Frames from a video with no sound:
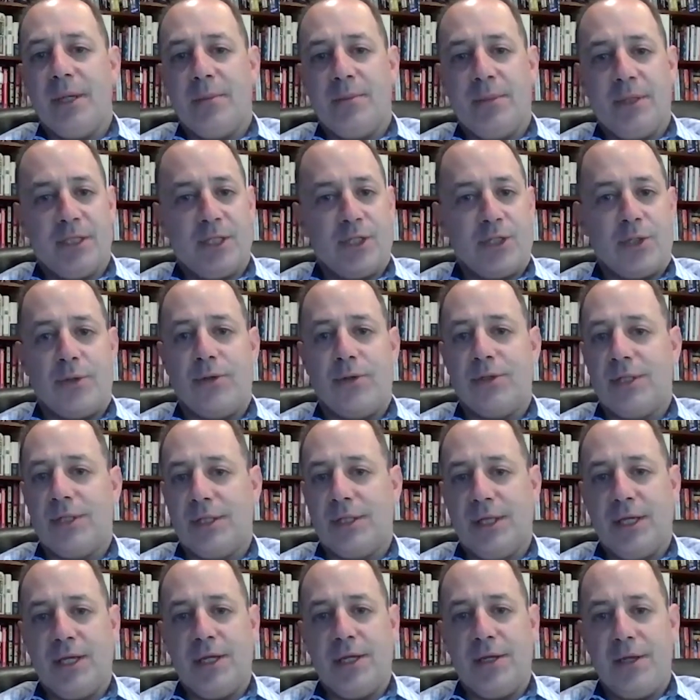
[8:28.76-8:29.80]
Business owners
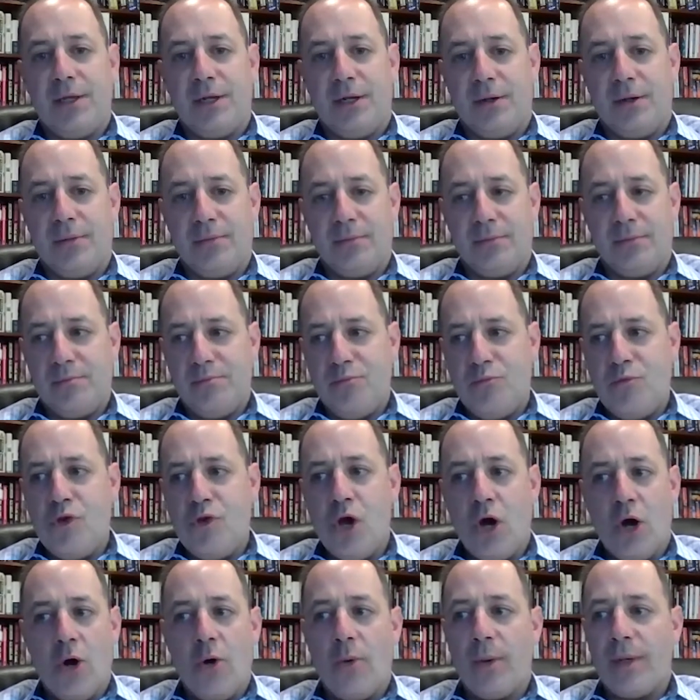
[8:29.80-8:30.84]
that they
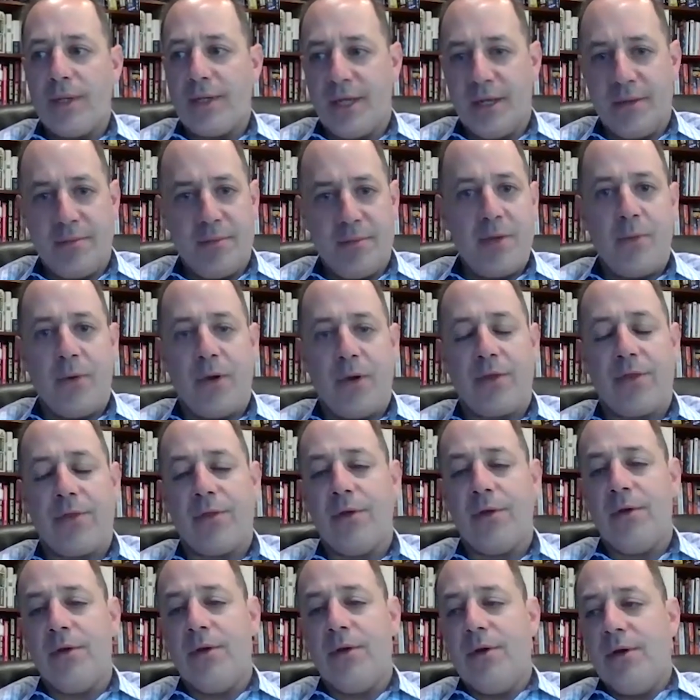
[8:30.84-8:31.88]
know and can meet with.
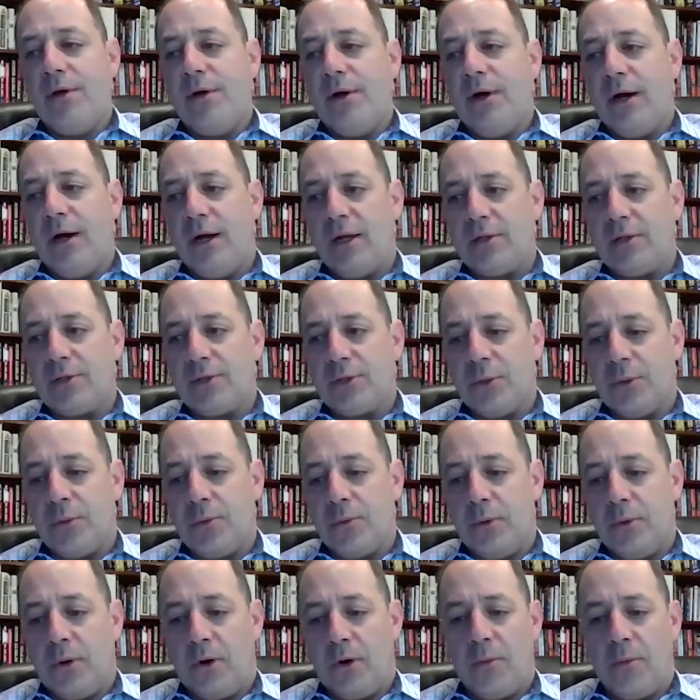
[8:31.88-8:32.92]

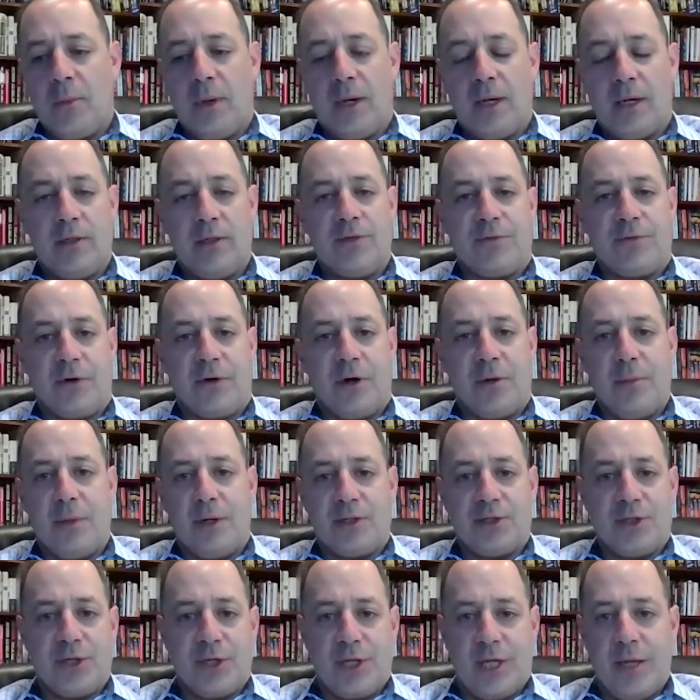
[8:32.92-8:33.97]
So our model is very
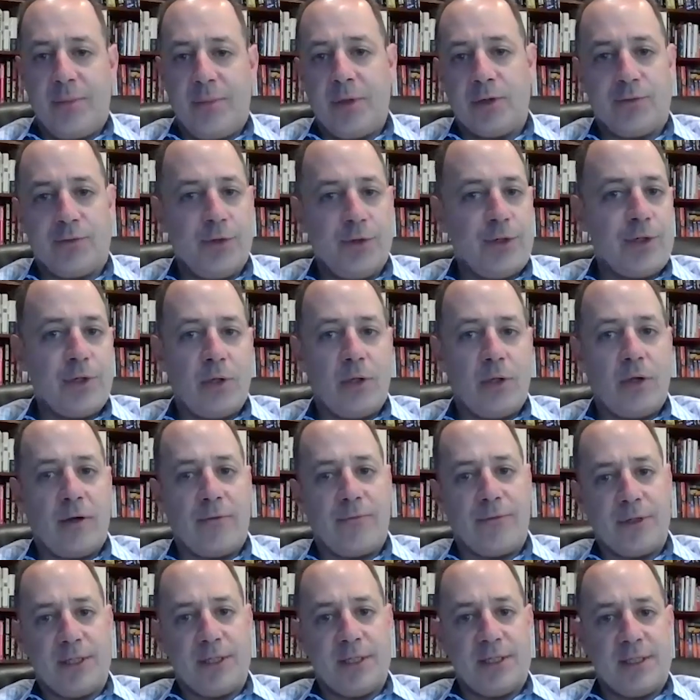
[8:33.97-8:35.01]
much to keep those regional
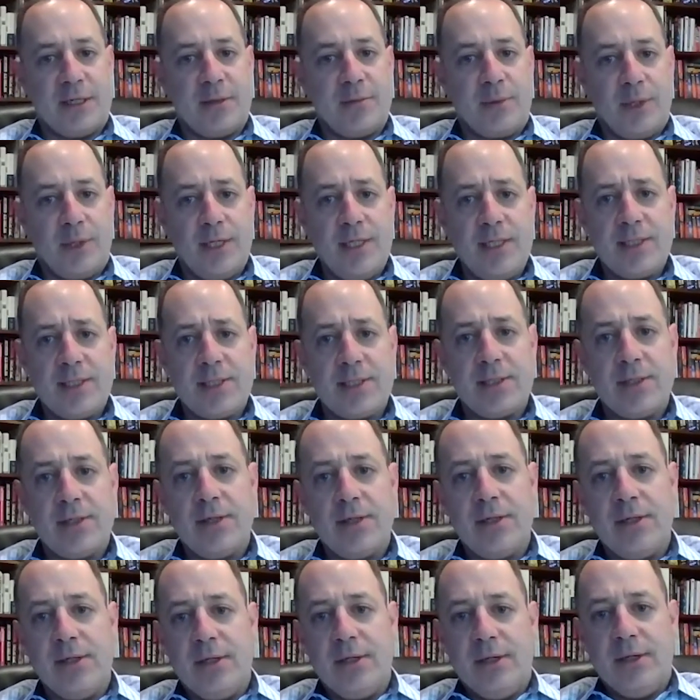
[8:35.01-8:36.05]
offices in place,
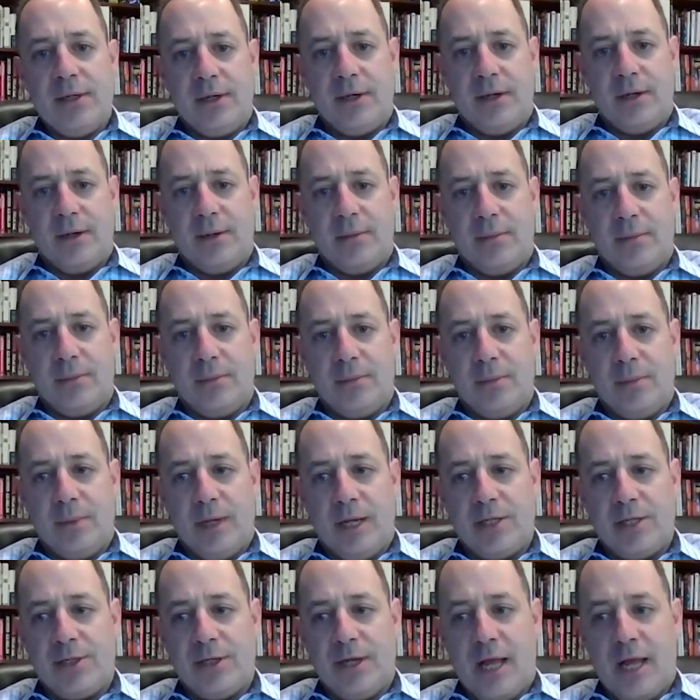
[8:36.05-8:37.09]

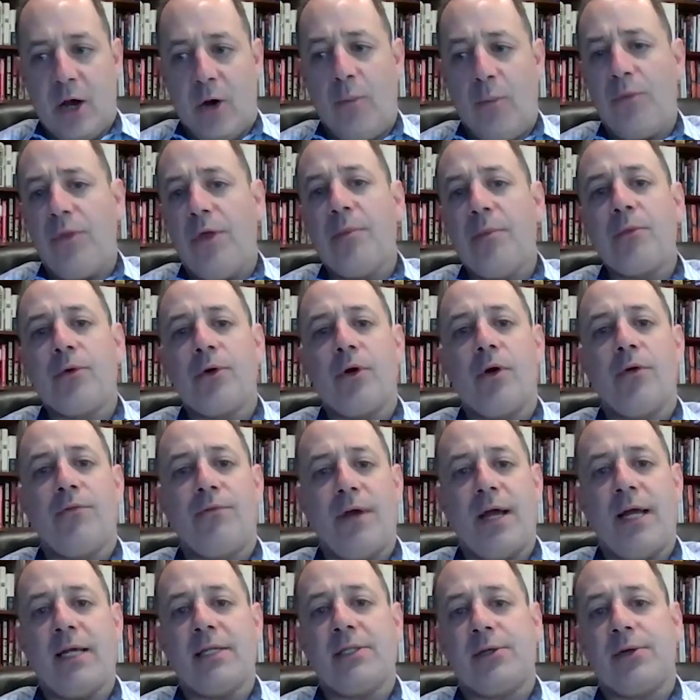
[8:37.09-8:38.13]
and help them grow
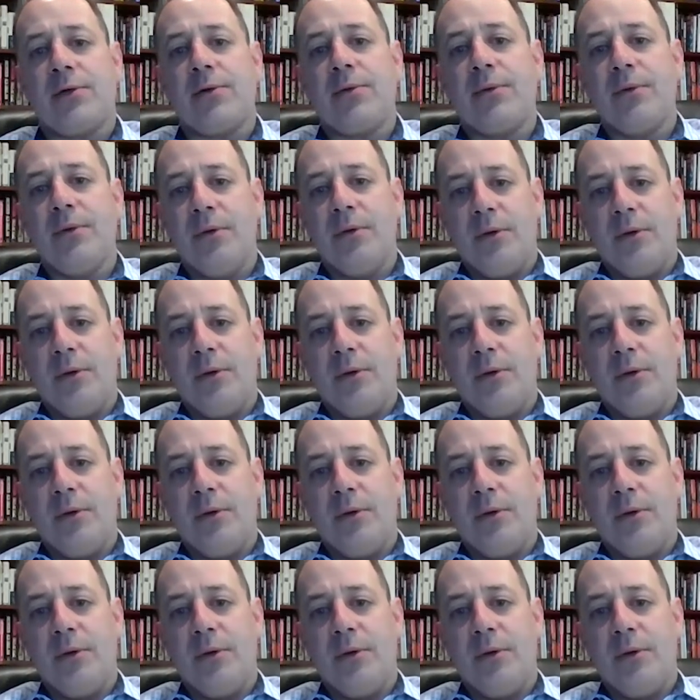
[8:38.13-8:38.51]
faster.